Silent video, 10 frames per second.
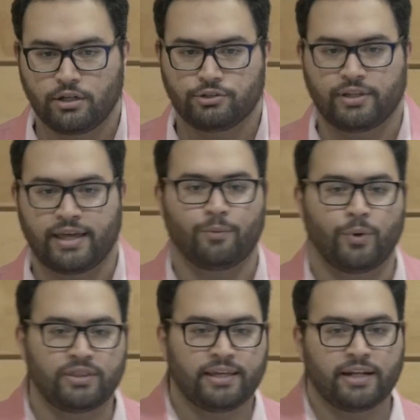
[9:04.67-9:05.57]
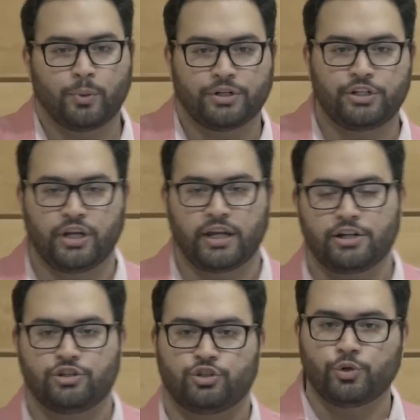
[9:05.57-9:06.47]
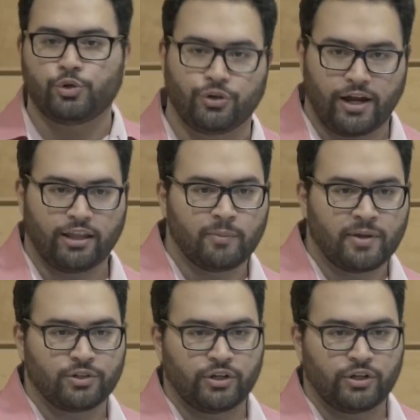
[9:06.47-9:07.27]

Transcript: so that when data points change, so do your elements,